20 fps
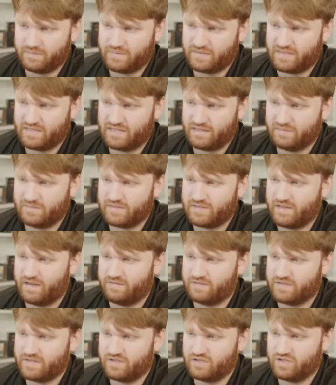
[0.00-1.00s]
Steam stuff
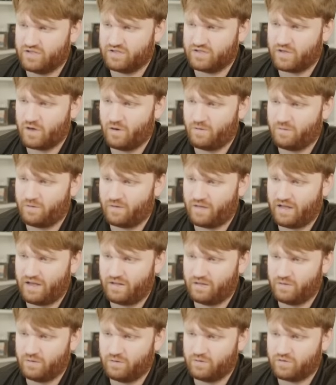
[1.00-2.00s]
such as Goverlay,
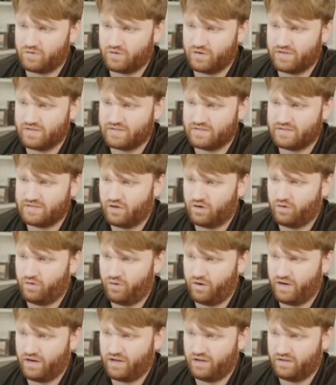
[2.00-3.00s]
Lutris,
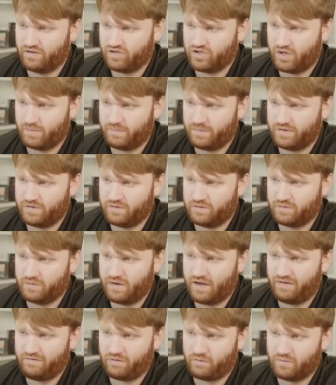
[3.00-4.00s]
Krita, jump into
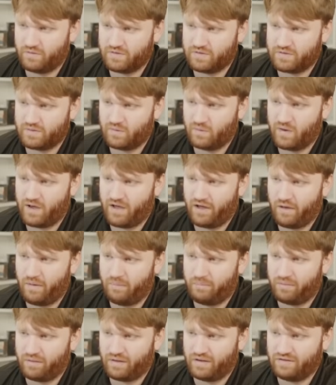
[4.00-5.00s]
every once in a while,
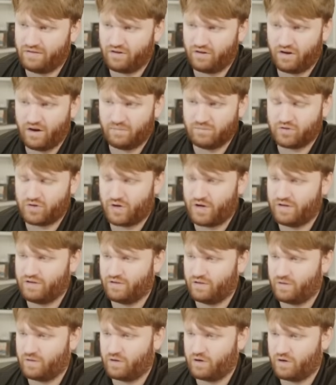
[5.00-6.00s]
Blender, I'm trying to
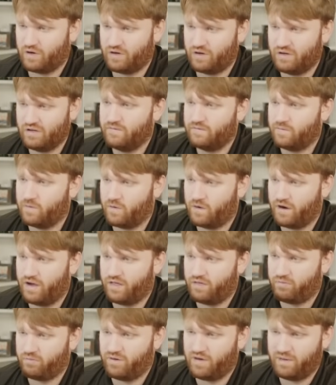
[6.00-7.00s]
learn for
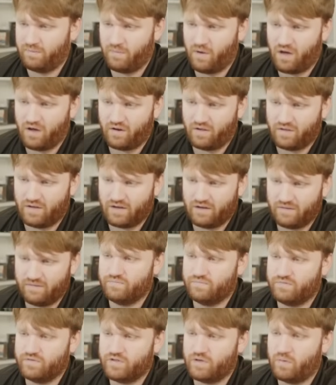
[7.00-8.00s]
3D modeling,
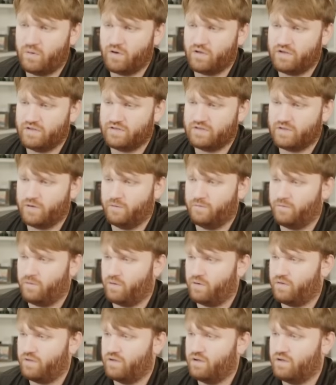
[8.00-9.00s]
so on and so forth.